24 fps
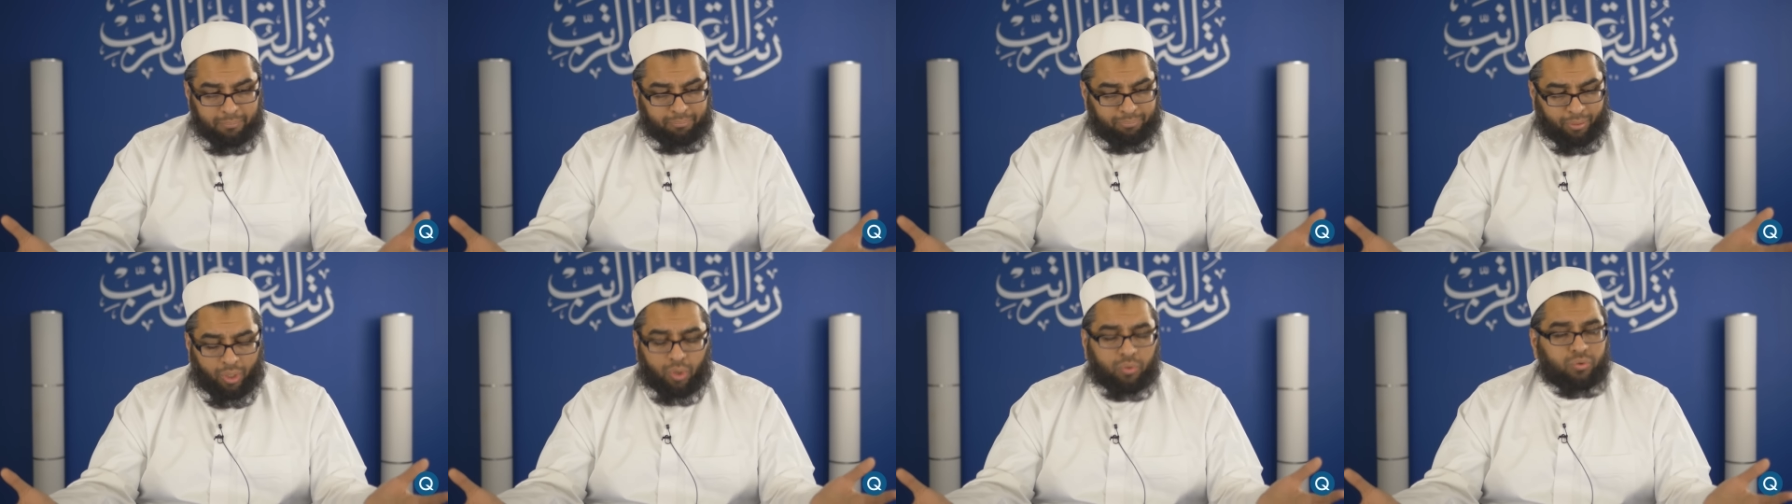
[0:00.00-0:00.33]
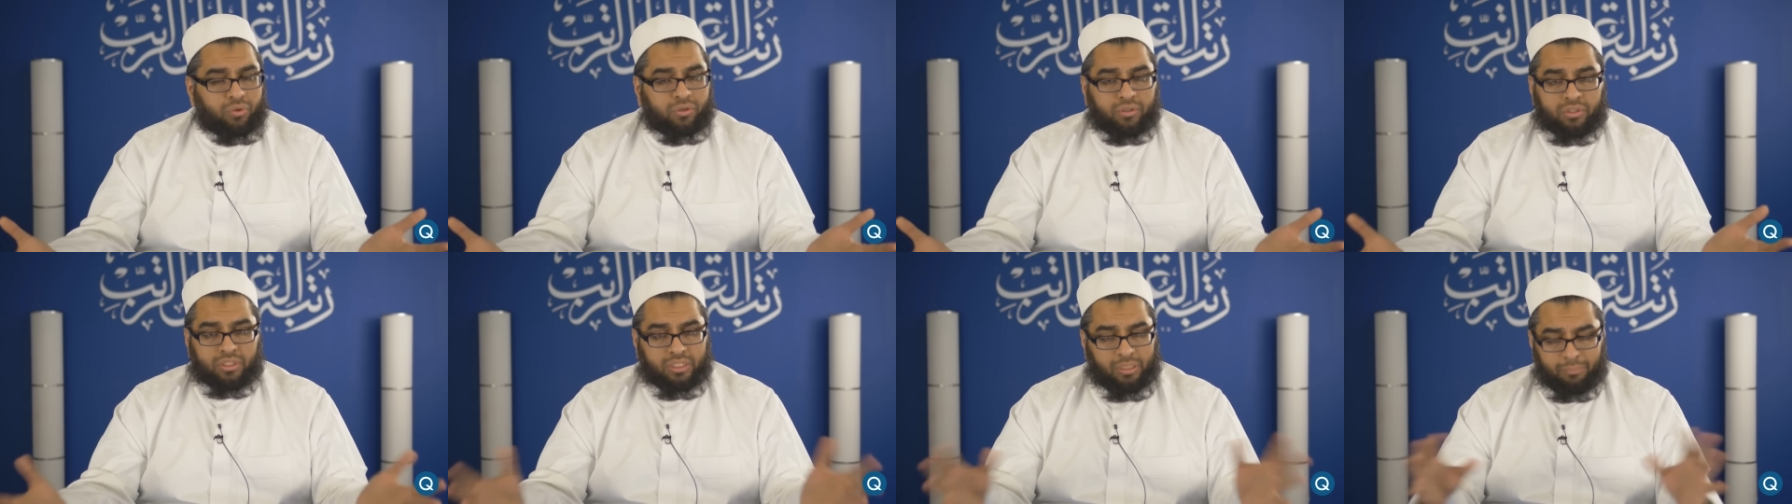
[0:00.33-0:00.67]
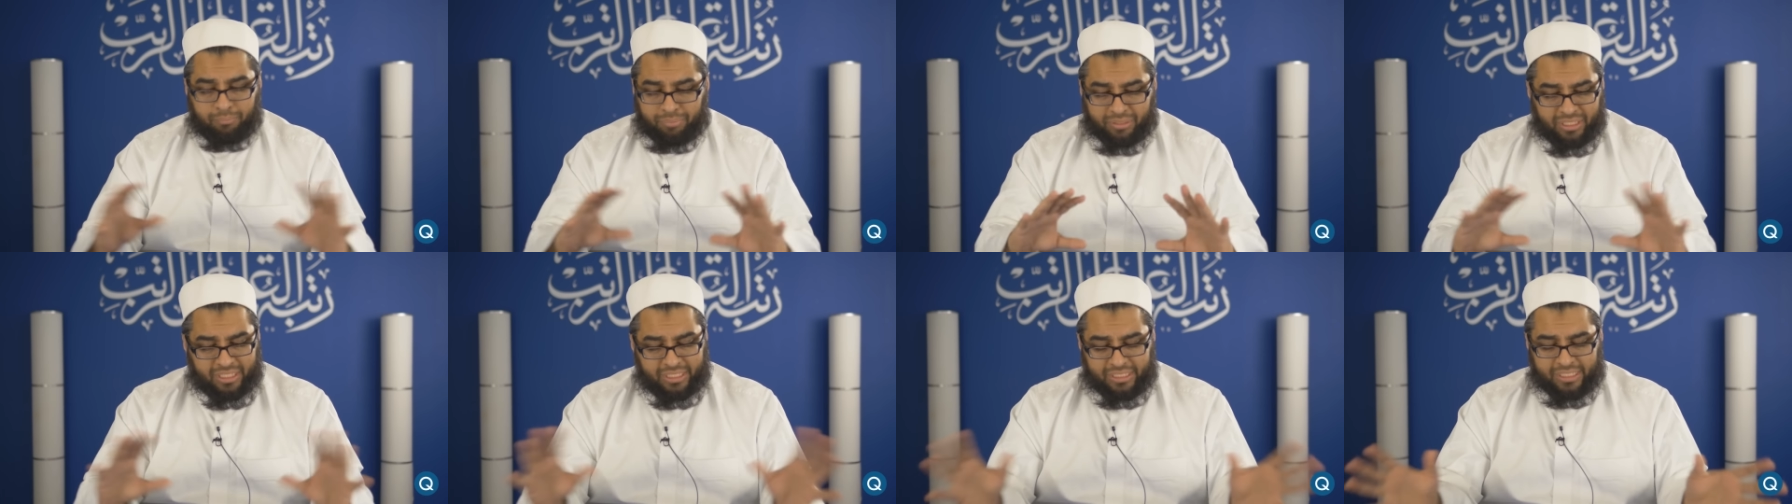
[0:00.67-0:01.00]
polar,
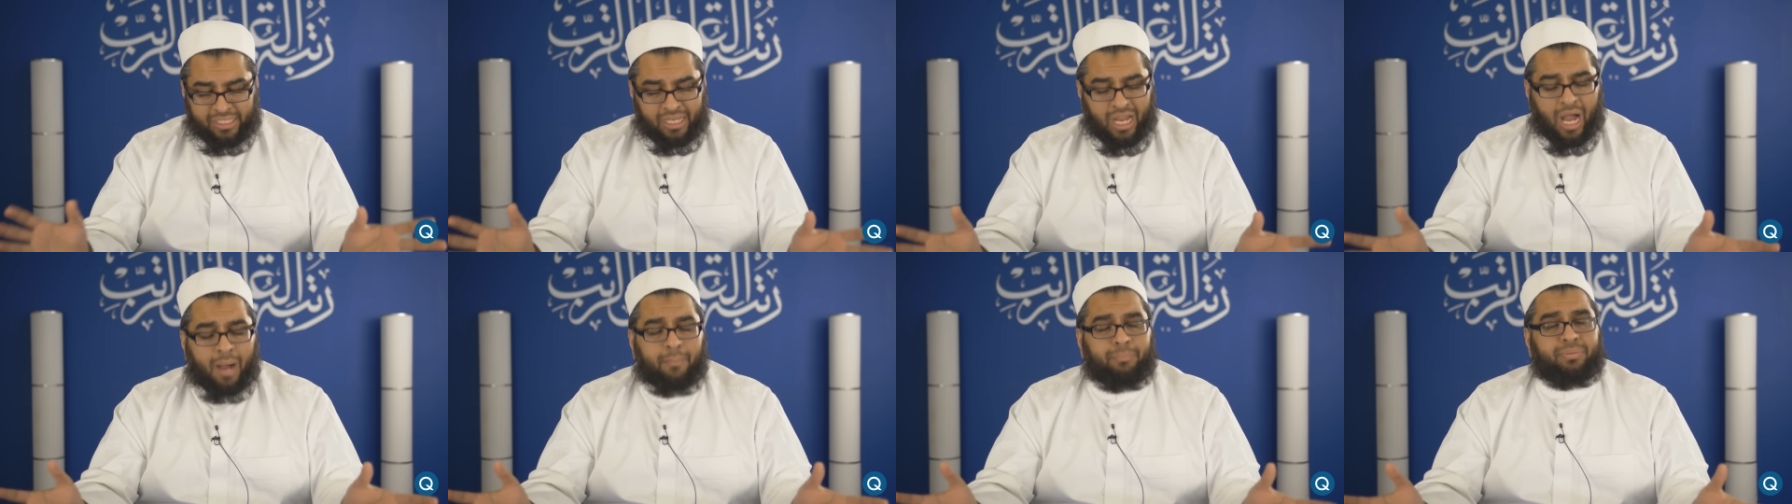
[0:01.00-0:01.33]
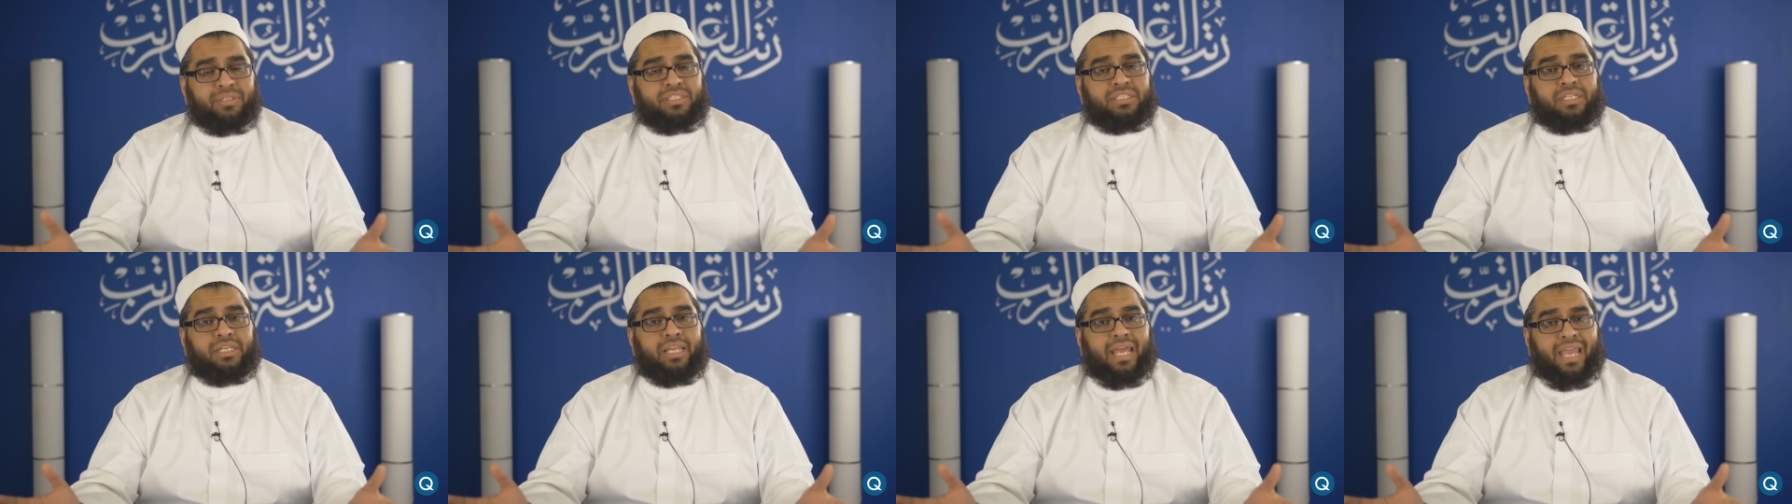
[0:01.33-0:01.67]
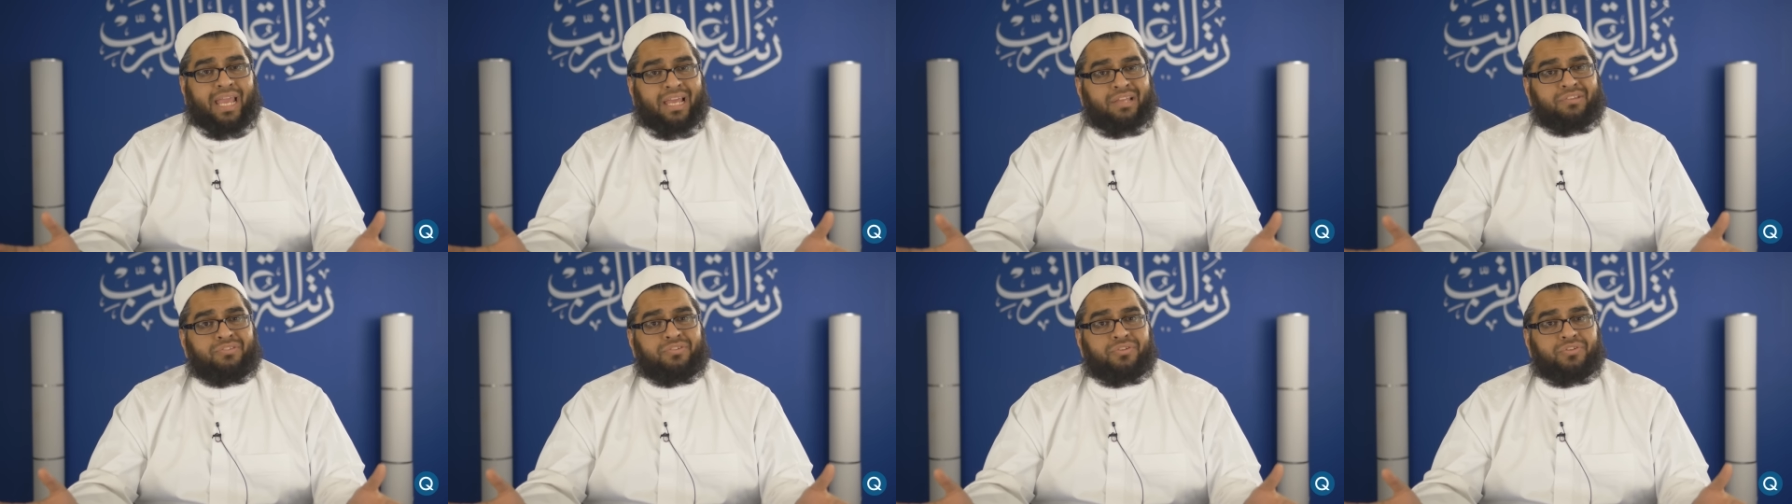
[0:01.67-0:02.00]
completely opposite
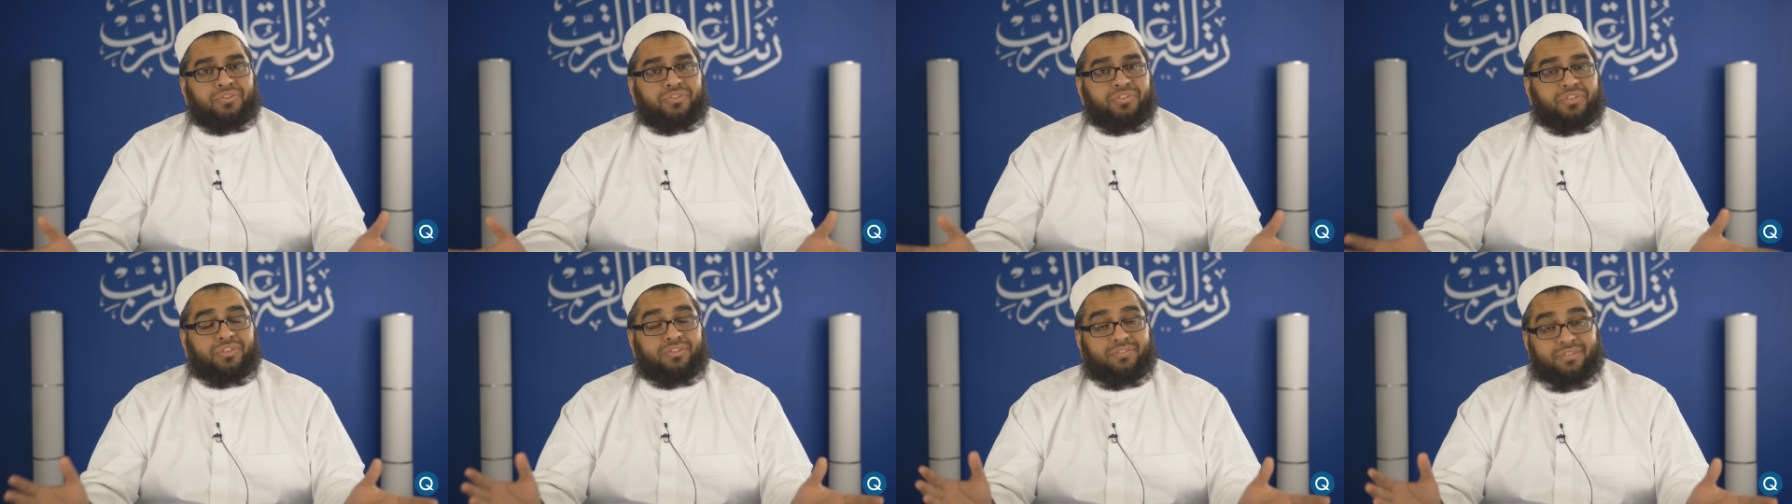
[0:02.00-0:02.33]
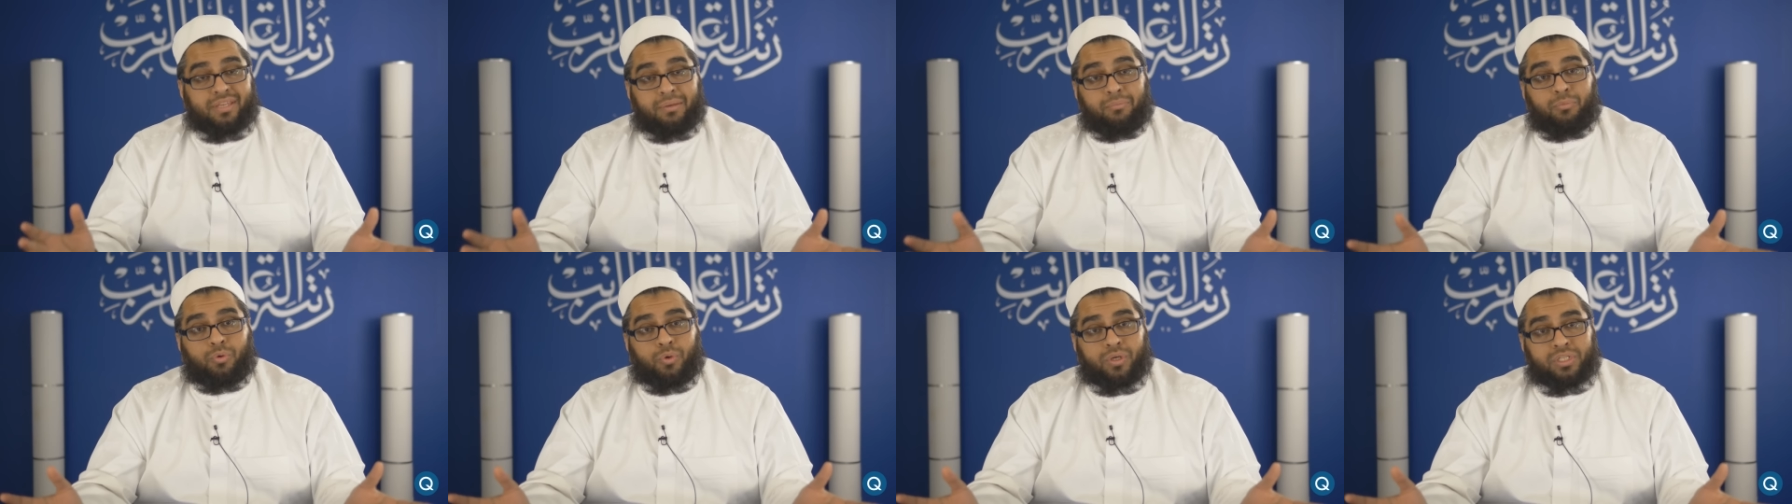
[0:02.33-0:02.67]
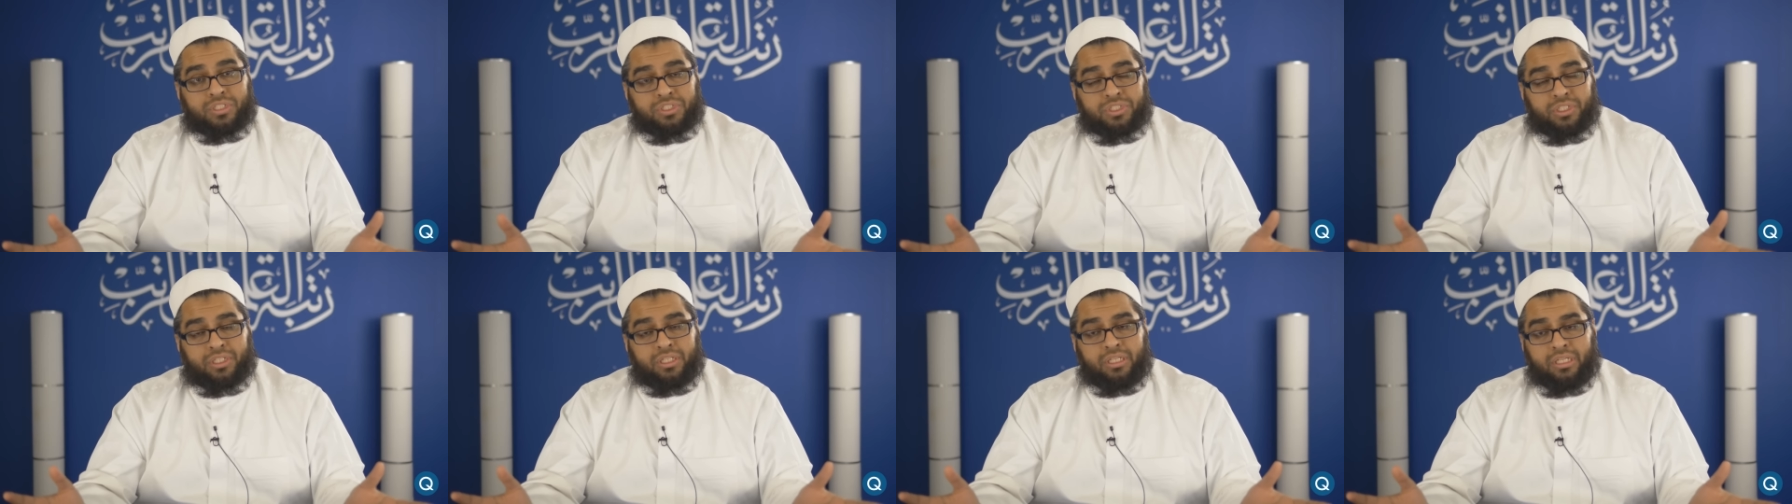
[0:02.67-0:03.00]
answers to the same
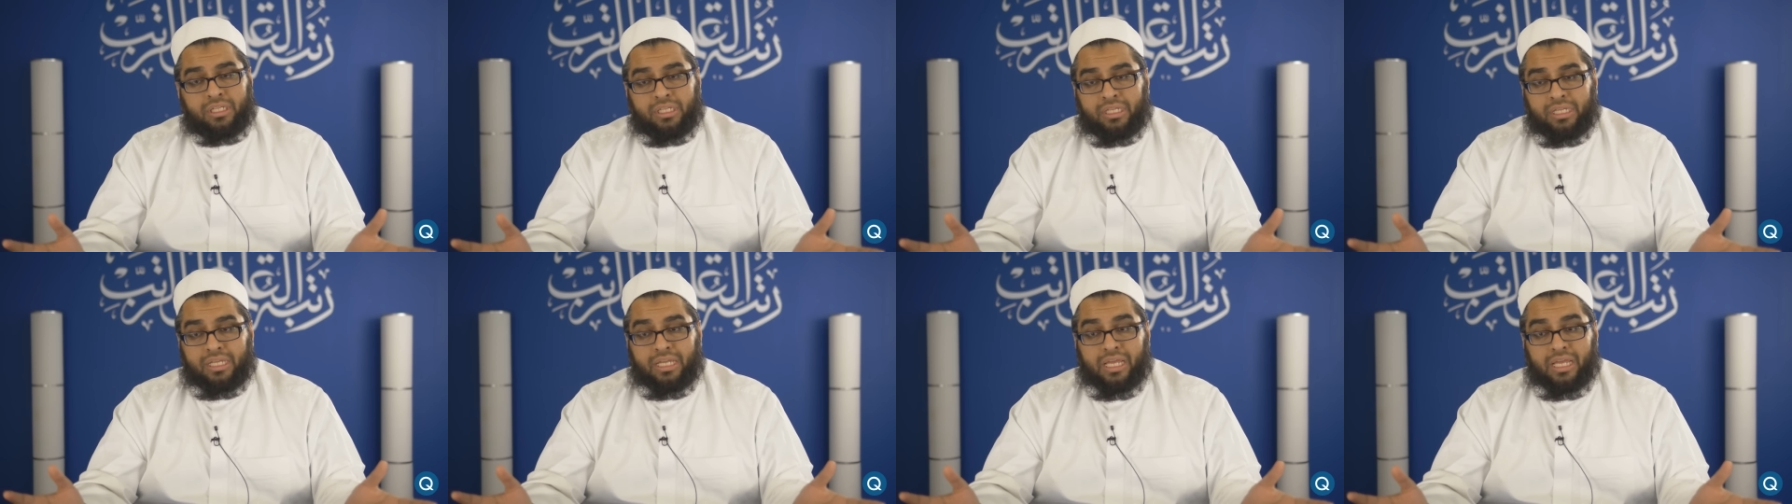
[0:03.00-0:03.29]
question.